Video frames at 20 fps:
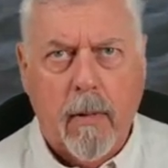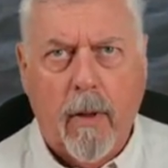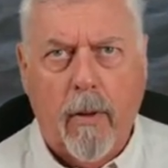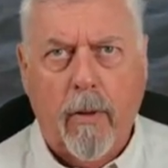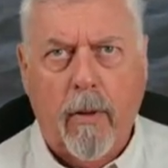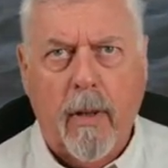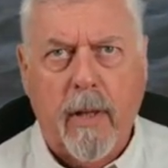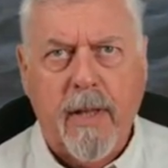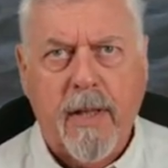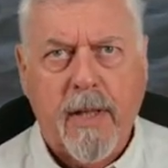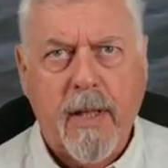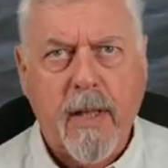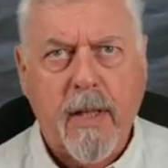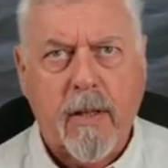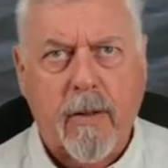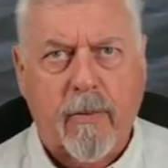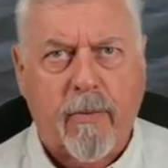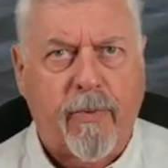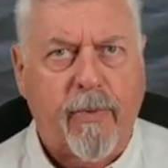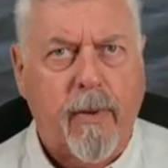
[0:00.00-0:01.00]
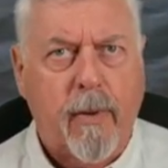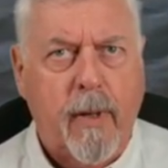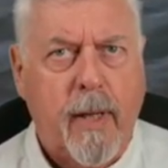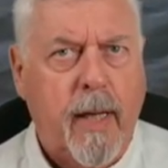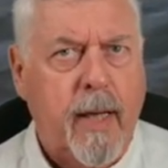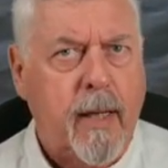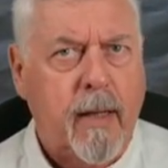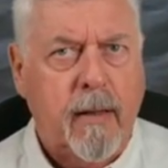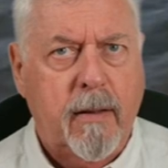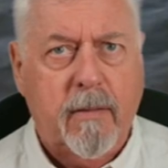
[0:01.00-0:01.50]
early season.
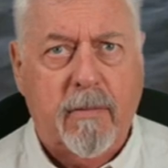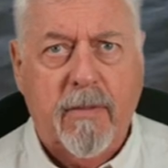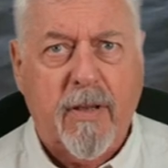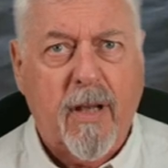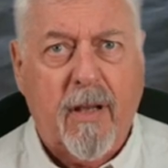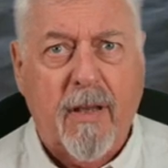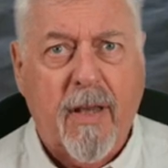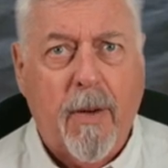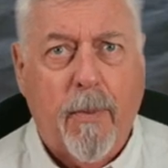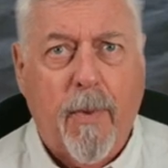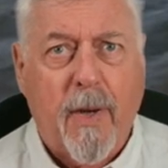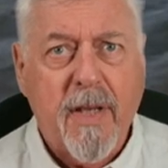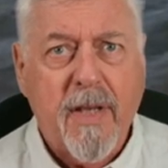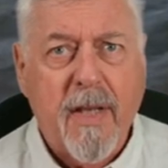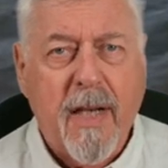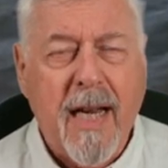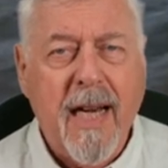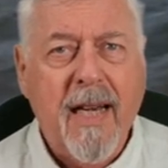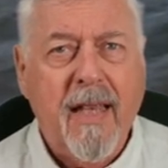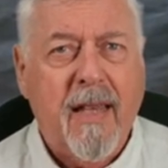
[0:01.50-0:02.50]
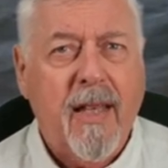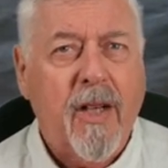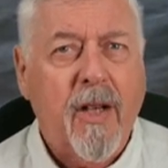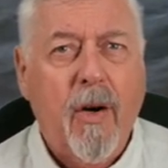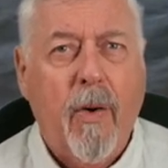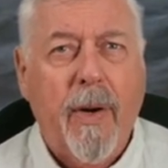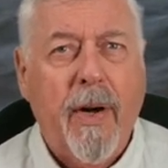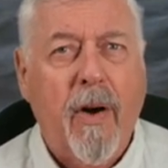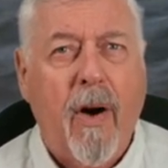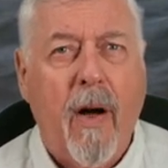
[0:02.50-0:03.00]
And so there wasn't anything
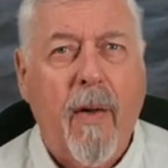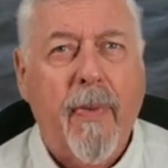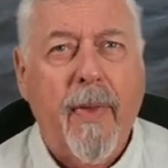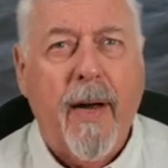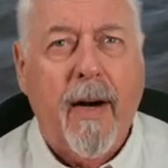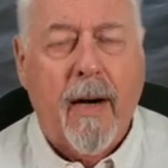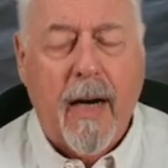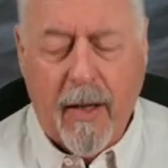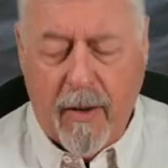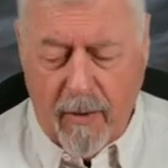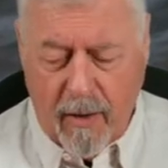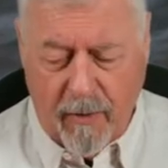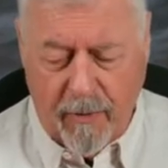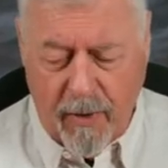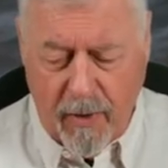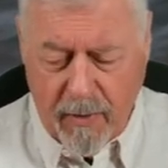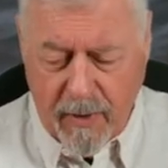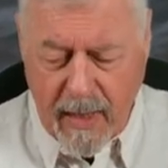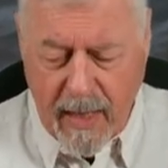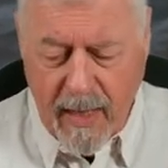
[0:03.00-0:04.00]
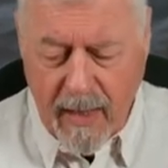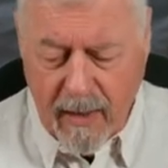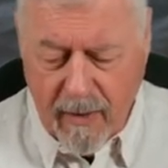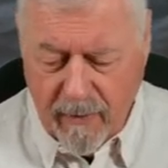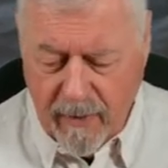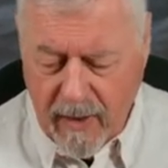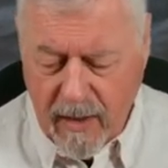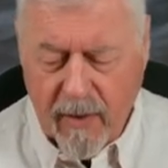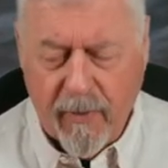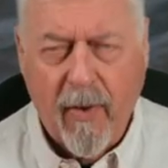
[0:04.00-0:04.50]
going on there. I could have used any
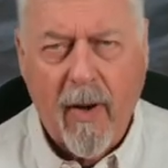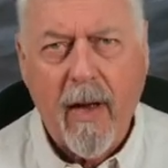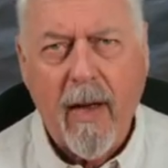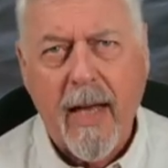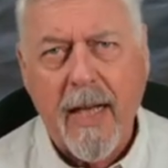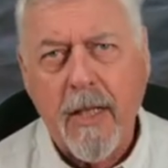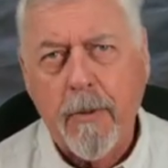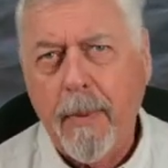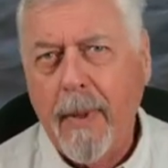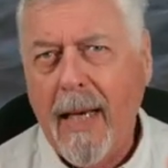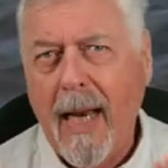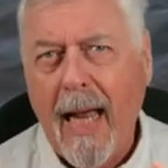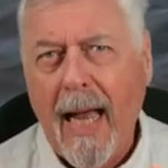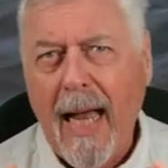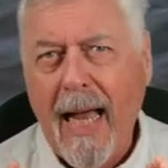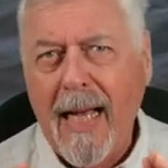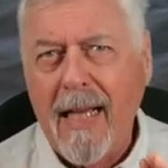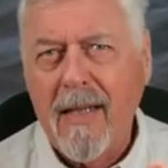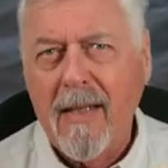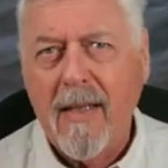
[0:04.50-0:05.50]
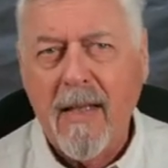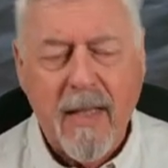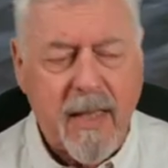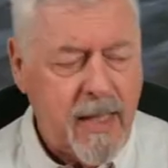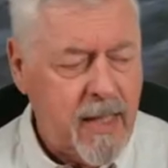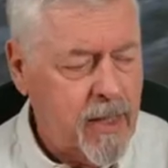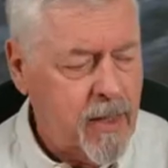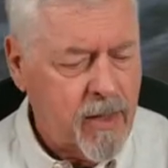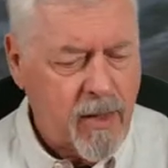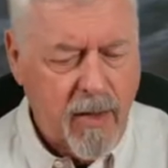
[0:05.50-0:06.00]
of these flies. But as the
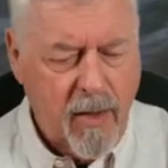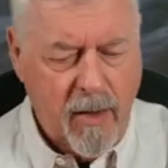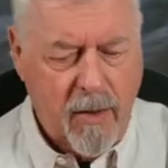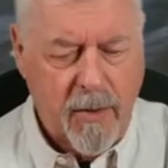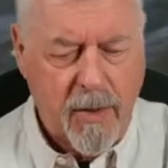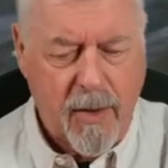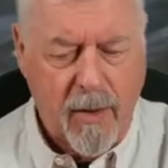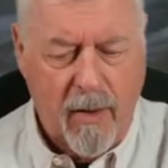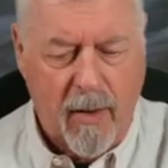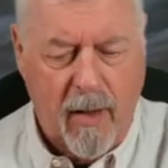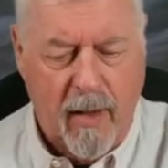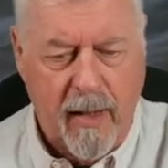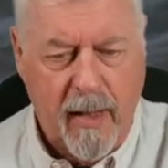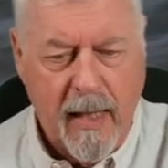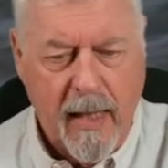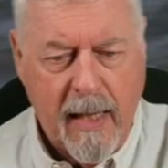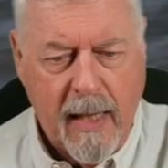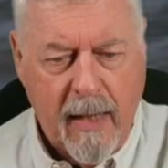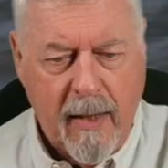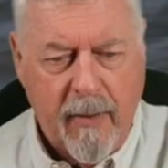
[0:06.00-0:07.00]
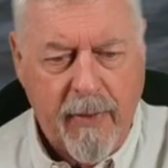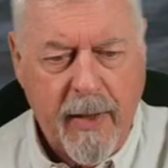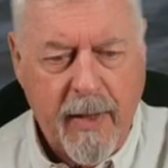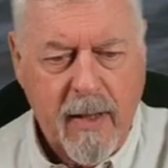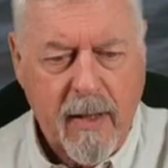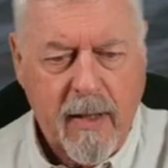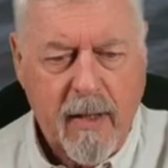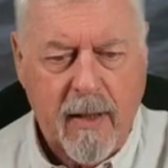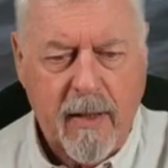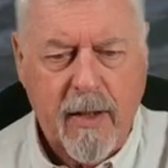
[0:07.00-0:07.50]
season goes on,
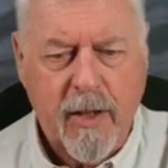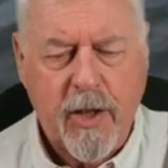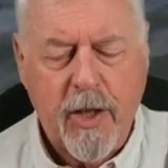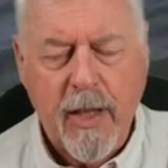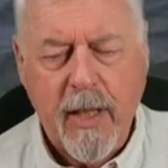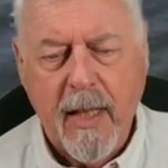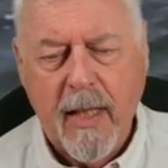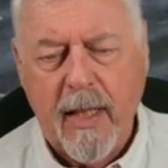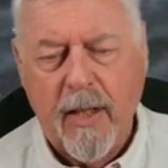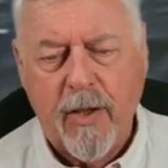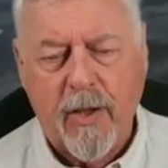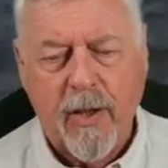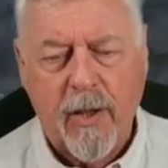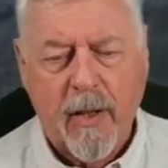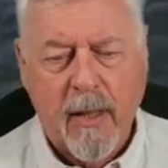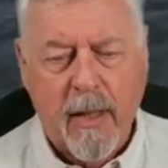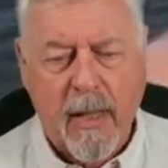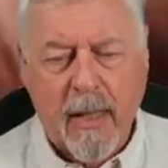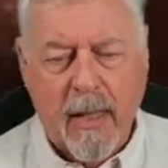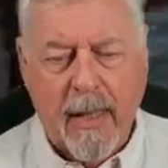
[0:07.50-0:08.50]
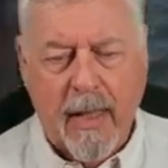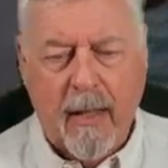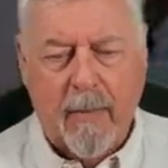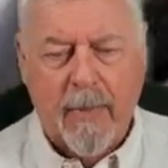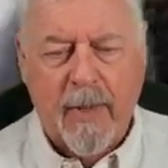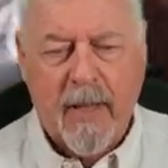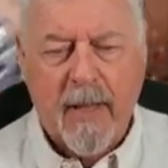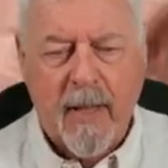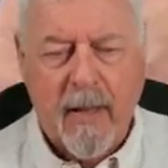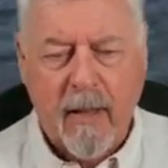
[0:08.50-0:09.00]
things start to change. Now, I'm
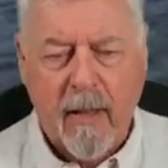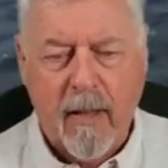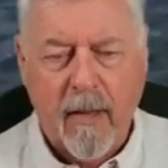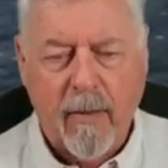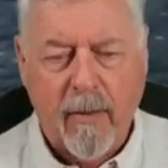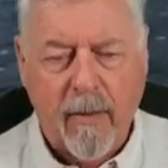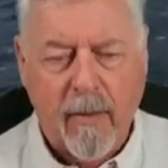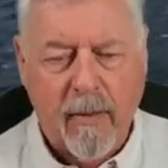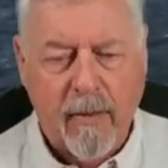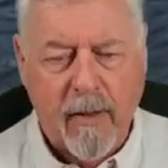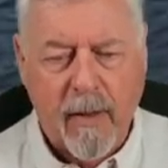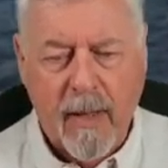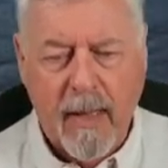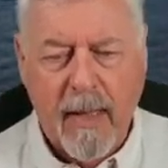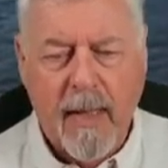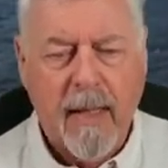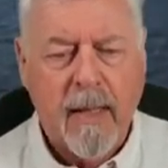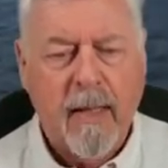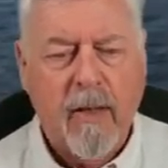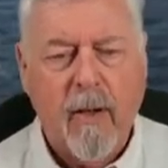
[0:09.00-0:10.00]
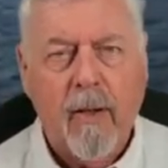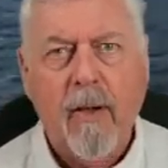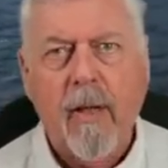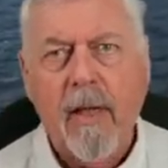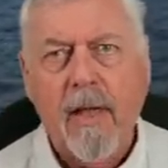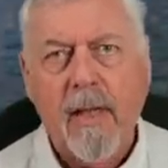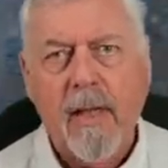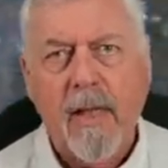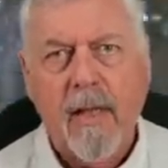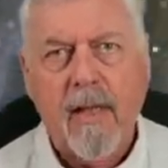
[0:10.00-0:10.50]
still in
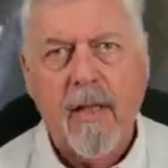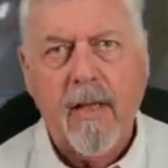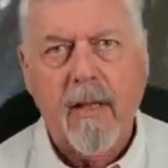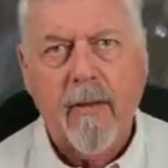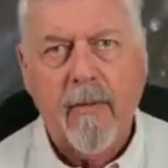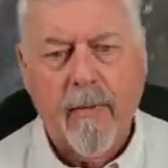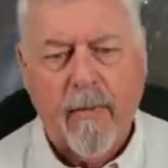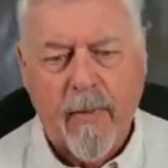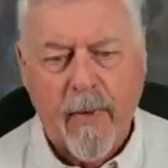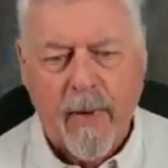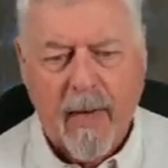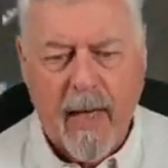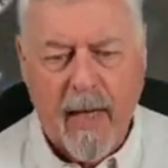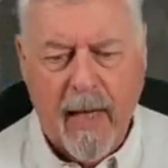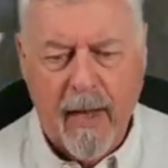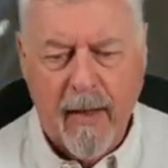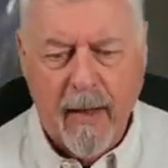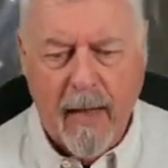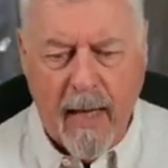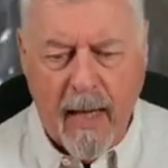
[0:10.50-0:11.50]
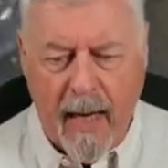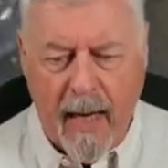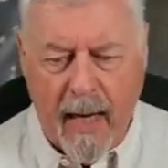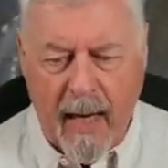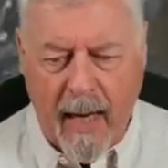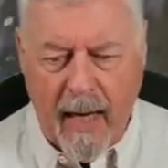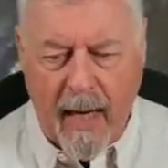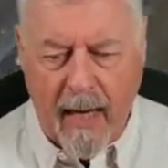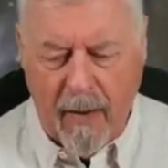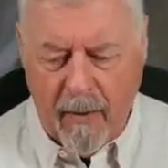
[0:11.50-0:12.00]
early season, okay?
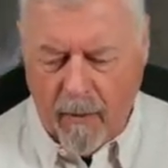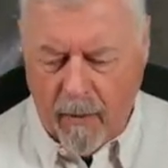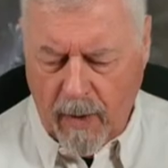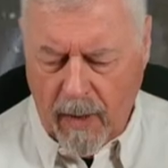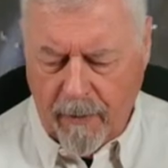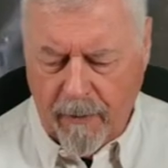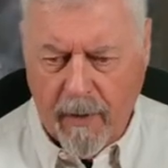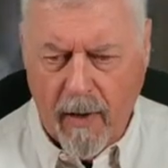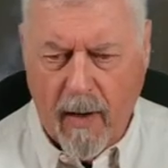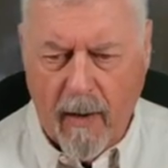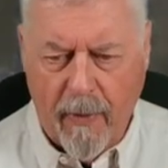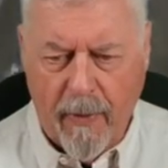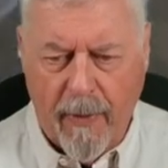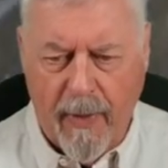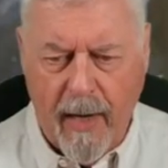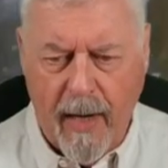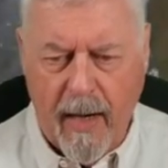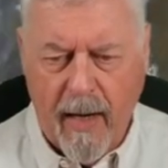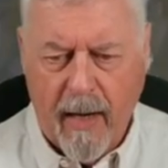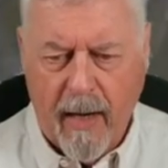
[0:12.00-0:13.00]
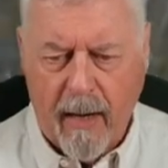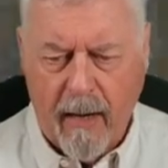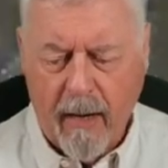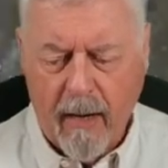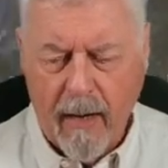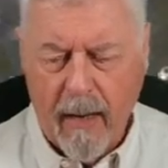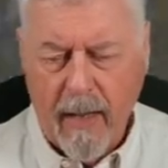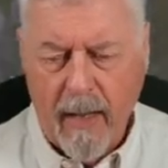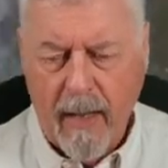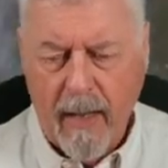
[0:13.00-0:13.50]
And what I've got there
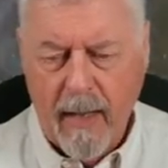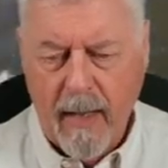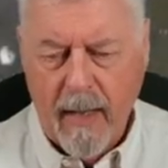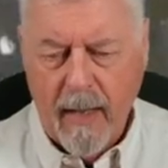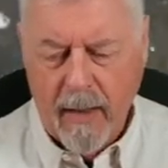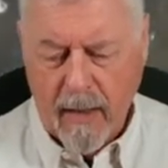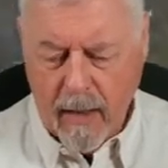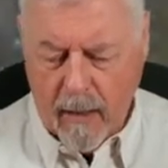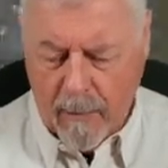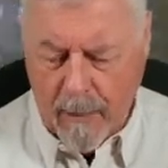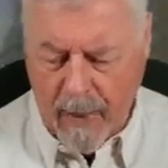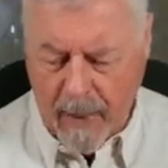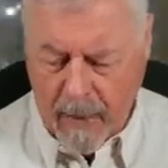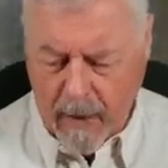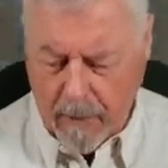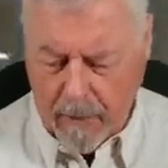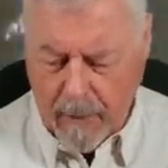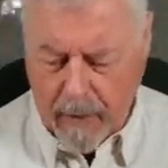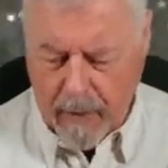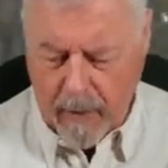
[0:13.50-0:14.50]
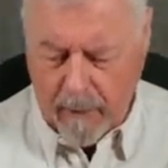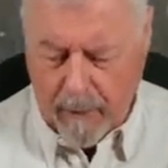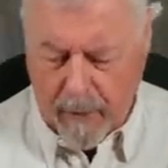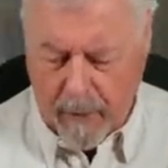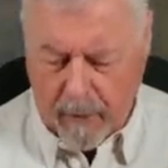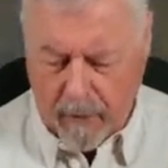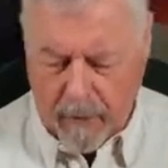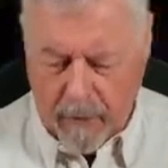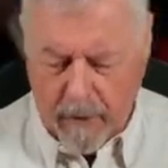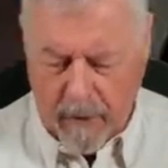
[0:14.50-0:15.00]
is a bass bunny
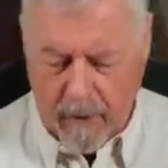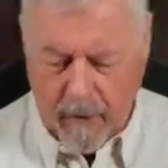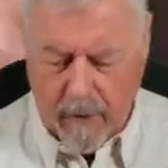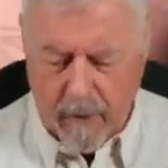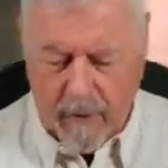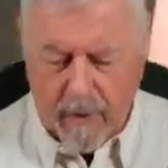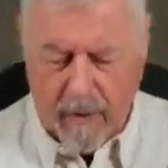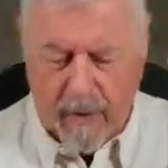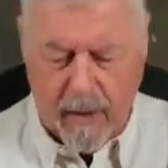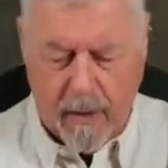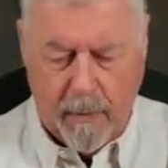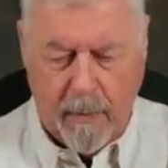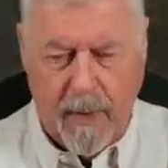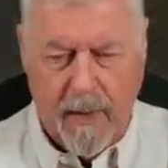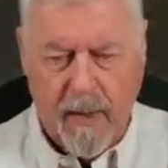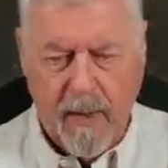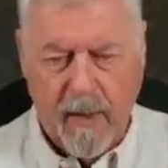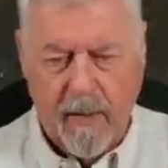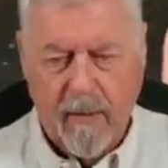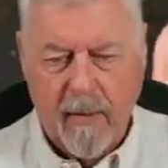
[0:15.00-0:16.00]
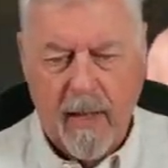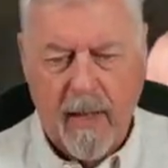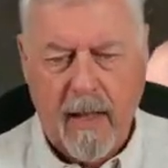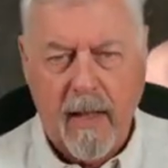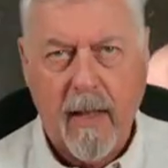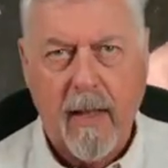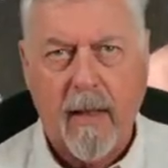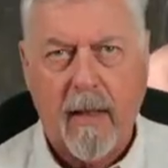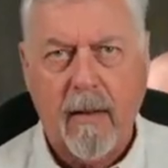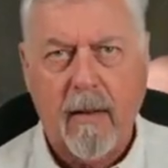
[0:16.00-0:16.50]
bug, which is this beastie right
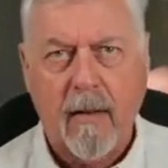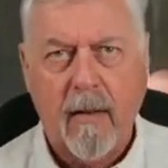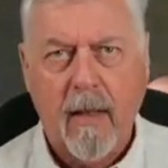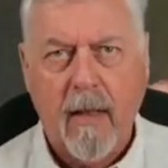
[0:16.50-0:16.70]
here.